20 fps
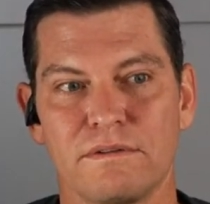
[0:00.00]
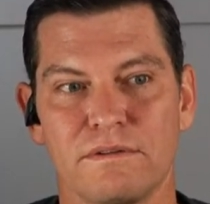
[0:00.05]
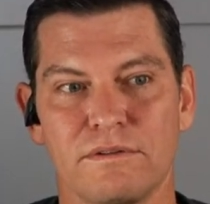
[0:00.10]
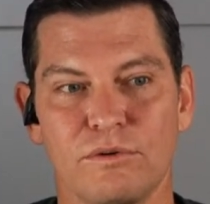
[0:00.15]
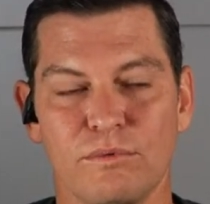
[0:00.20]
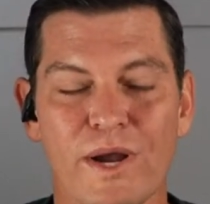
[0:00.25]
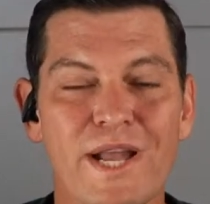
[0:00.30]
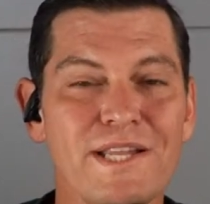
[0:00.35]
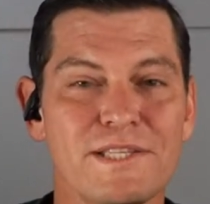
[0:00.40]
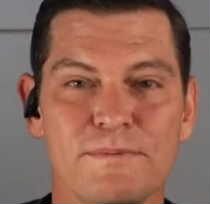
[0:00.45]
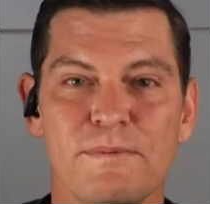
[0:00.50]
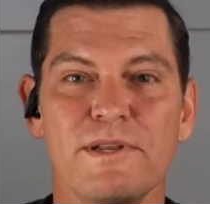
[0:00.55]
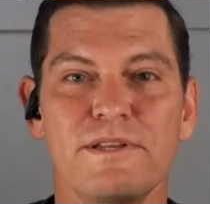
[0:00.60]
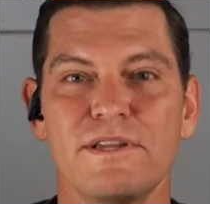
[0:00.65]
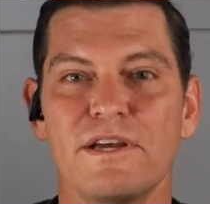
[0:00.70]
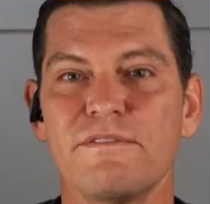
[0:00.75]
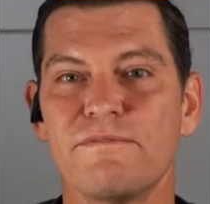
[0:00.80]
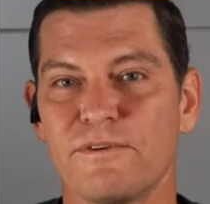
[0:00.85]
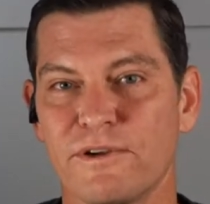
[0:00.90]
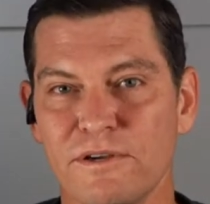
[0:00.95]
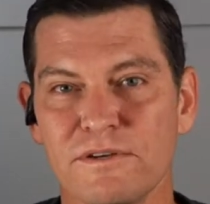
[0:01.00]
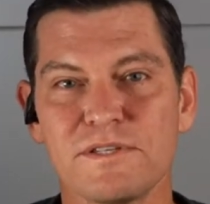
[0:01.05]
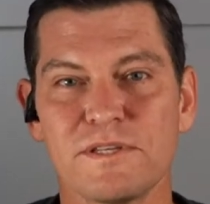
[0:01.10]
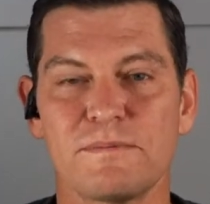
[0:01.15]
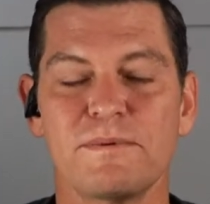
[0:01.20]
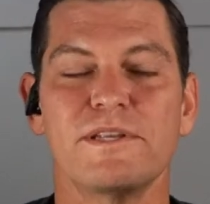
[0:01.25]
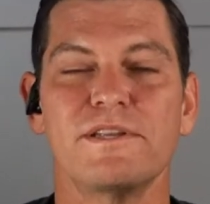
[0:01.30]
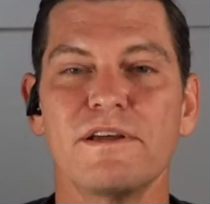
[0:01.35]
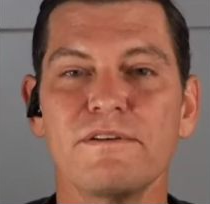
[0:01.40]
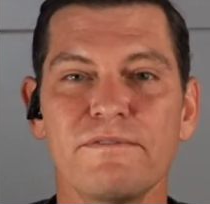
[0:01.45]
The way it's been done for years has
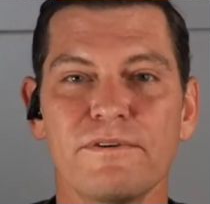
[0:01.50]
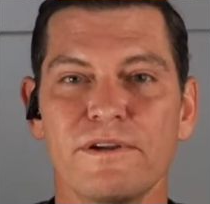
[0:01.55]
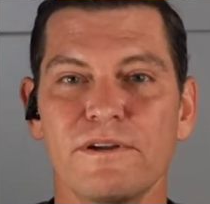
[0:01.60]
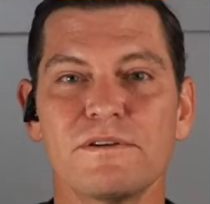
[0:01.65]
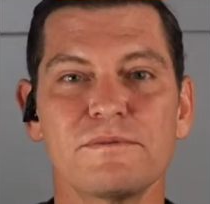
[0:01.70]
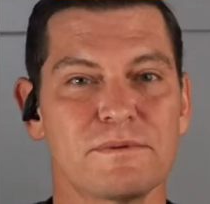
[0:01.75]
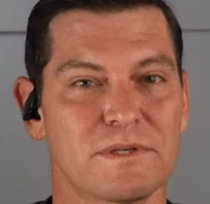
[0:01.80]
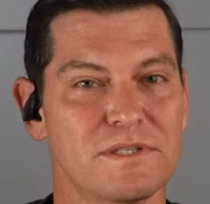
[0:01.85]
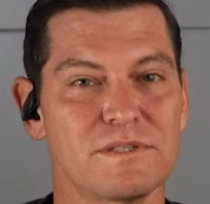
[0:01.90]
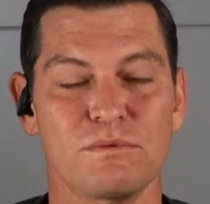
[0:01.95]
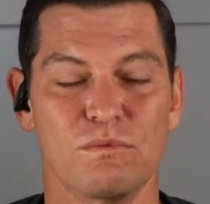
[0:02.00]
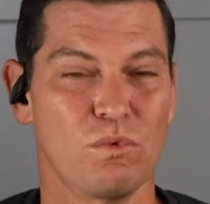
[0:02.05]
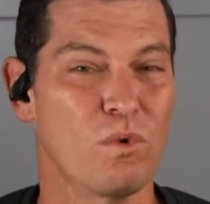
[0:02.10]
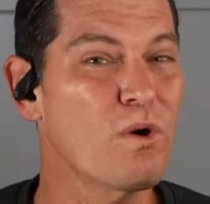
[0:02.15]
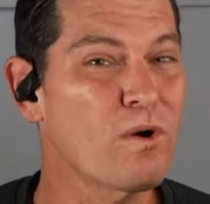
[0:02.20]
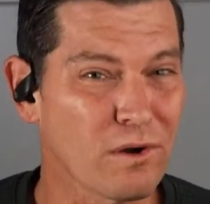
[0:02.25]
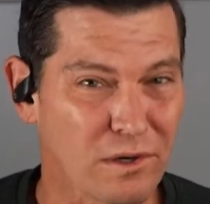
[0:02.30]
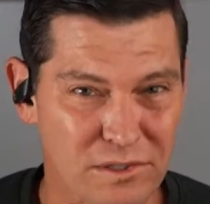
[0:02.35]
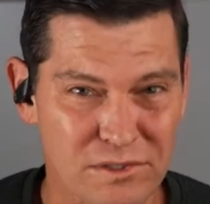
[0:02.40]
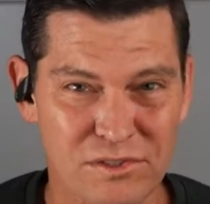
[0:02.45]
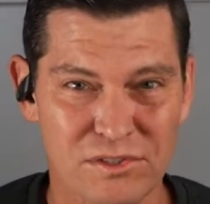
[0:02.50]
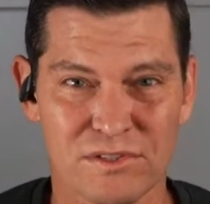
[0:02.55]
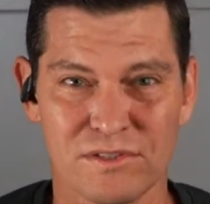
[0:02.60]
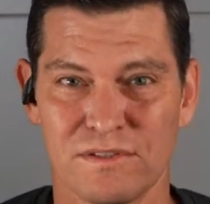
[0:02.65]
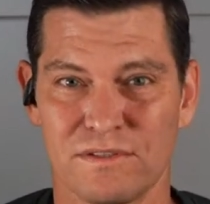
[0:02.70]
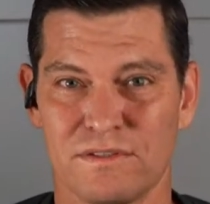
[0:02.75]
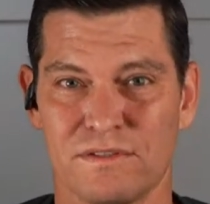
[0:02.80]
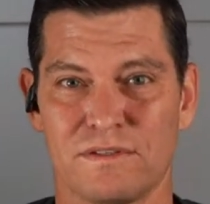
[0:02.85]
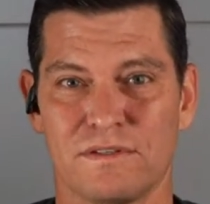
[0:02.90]
been done for years because it works.